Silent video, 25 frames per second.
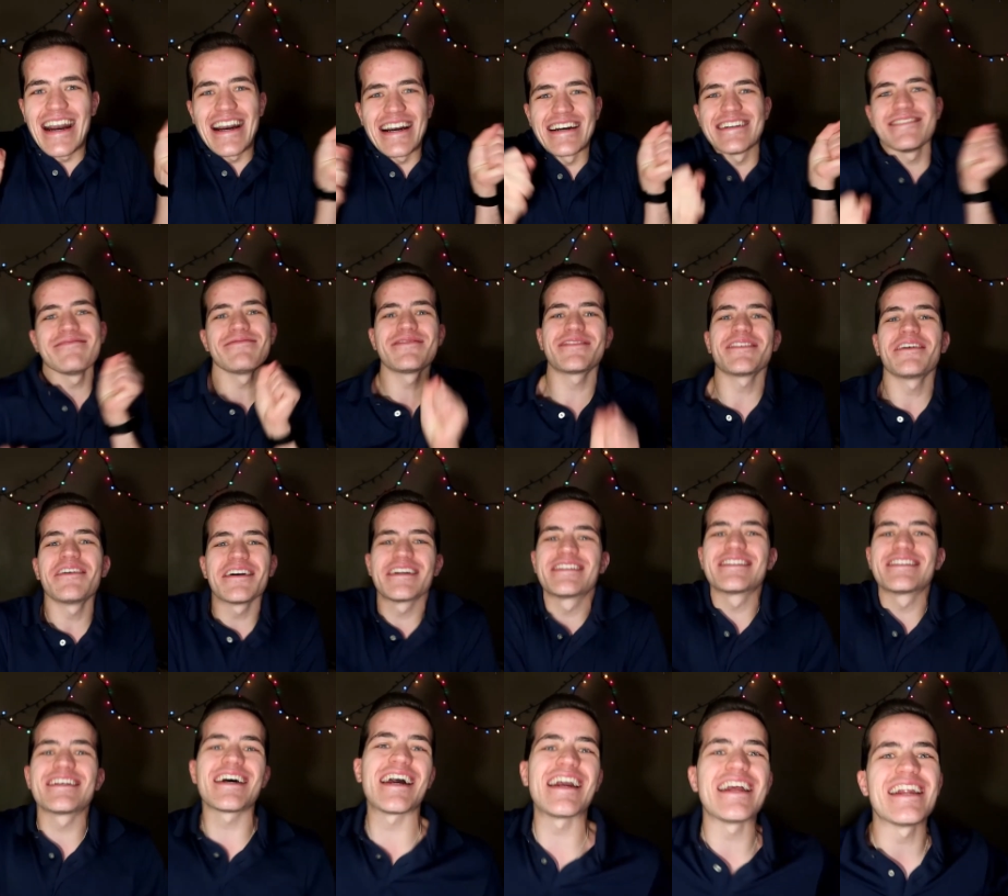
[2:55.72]
I'm so
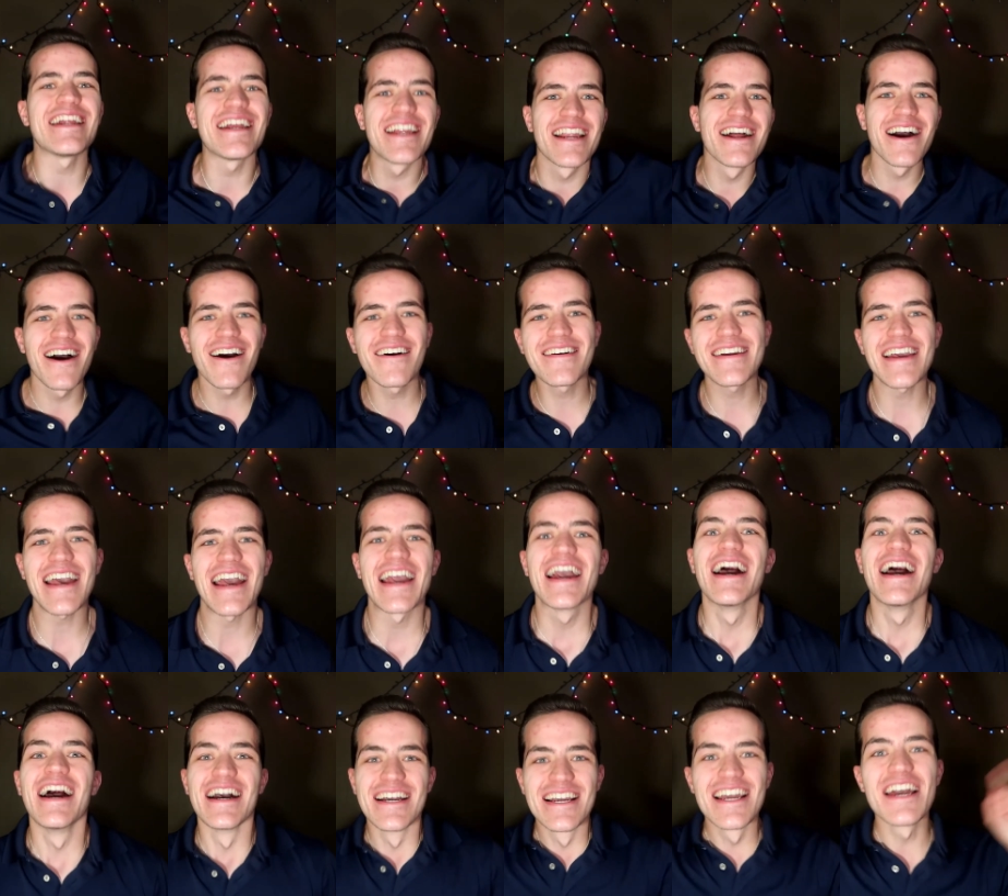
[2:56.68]
excited. Okay,
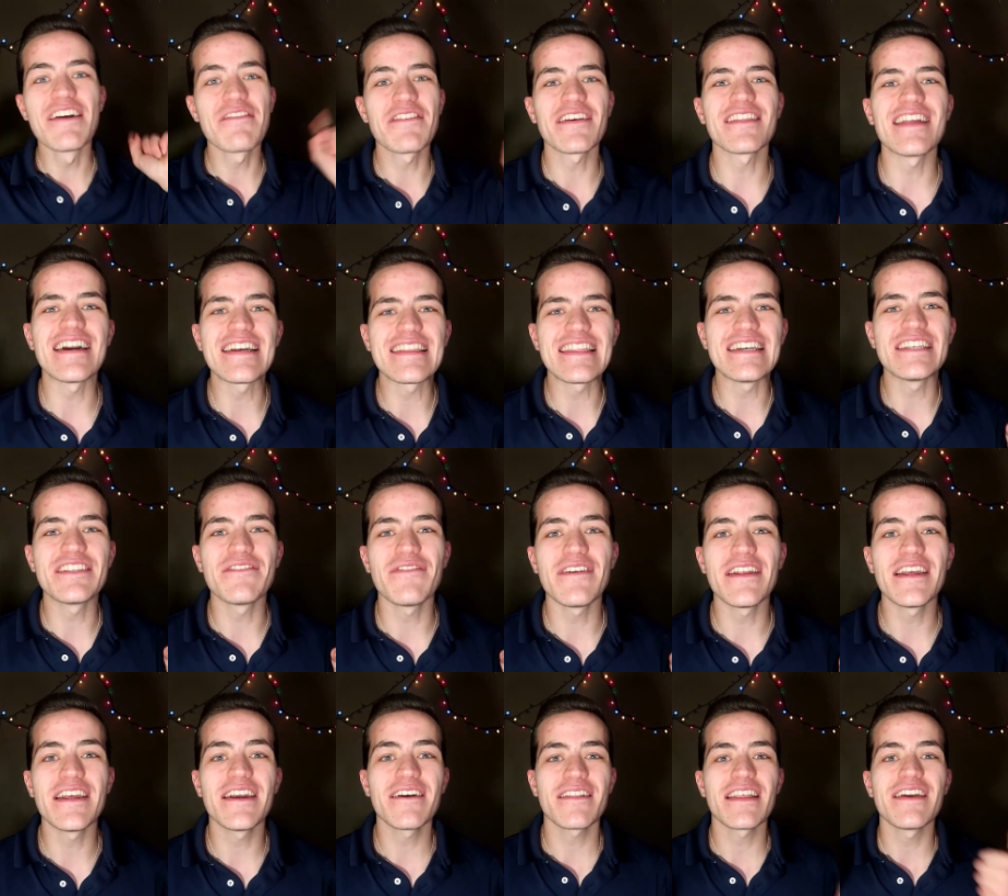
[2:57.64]
if you like this
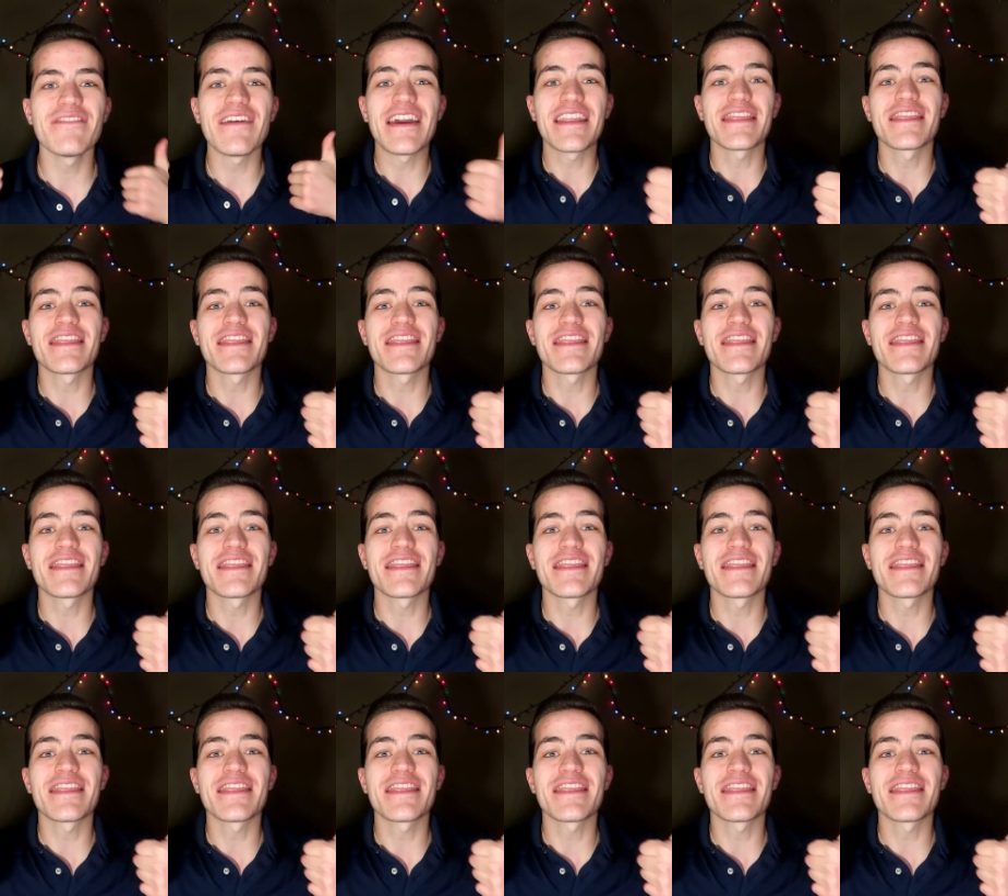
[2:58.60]
video, leave a